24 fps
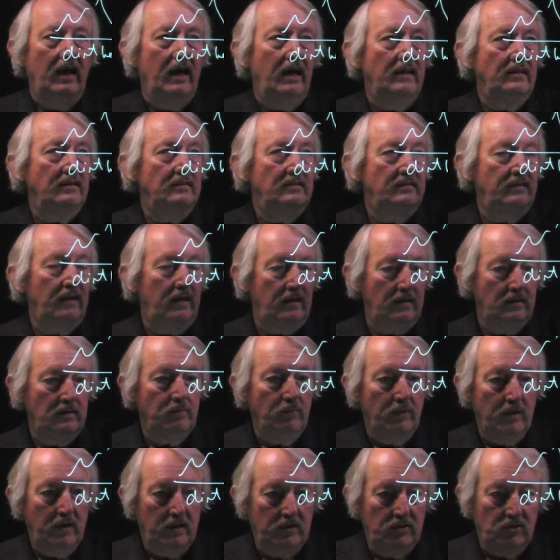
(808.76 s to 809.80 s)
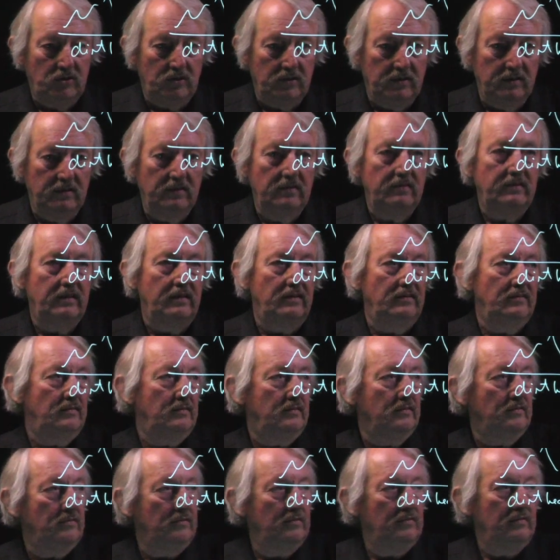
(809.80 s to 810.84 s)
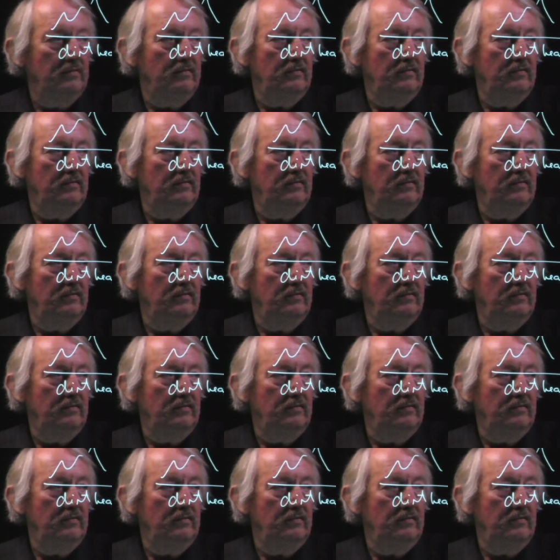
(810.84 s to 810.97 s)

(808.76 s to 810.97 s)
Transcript: and the second marginal, that is the